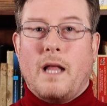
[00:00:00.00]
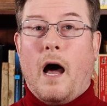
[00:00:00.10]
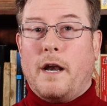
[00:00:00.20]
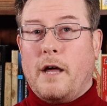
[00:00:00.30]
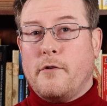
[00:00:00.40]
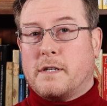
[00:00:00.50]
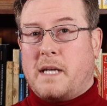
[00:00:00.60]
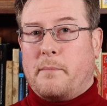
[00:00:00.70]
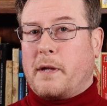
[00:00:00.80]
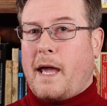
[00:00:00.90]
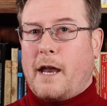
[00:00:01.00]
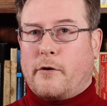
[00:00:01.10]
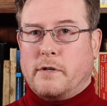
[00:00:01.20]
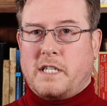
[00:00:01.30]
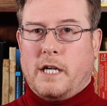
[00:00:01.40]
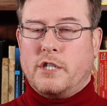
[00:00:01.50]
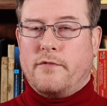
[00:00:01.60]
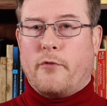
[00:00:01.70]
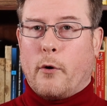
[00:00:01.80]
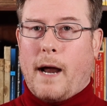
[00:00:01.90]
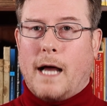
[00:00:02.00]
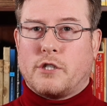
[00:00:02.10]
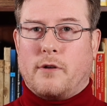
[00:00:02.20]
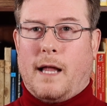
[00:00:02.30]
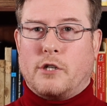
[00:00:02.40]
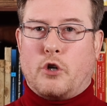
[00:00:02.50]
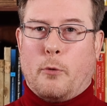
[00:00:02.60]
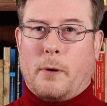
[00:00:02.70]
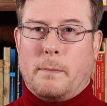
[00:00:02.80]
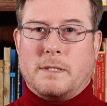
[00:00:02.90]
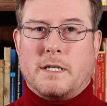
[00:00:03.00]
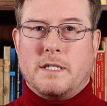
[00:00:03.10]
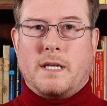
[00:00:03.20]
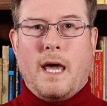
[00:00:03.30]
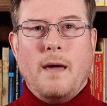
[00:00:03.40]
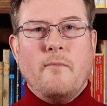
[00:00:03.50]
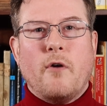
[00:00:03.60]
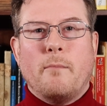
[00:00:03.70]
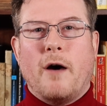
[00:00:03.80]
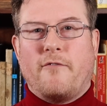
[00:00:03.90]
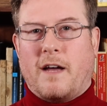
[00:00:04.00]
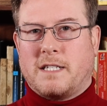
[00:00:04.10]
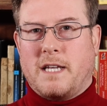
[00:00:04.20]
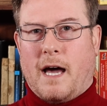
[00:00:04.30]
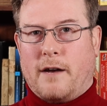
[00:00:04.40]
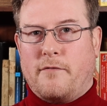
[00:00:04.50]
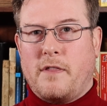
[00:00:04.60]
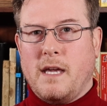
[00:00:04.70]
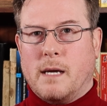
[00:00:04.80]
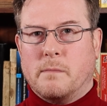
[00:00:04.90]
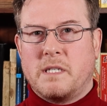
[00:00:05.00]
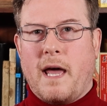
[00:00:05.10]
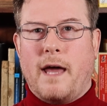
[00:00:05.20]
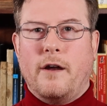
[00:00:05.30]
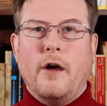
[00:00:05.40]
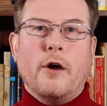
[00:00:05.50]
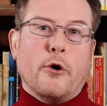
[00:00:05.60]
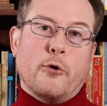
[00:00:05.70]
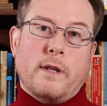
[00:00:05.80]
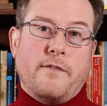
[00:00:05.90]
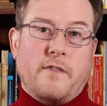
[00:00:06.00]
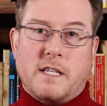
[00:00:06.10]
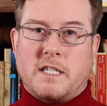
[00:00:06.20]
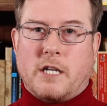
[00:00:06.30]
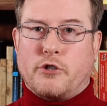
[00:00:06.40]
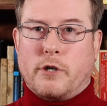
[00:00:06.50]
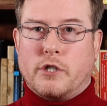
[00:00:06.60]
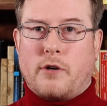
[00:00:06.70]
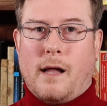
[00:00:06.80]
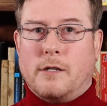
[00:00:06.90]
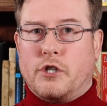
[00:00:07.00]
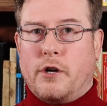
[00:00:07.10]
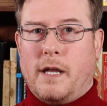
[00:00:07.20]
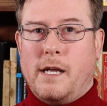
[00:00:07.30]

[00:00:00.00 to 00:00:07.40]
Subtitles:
Another attempt at categorization for astrological purposes came from Hephaestion of Thebes, an early 5th century astrologer in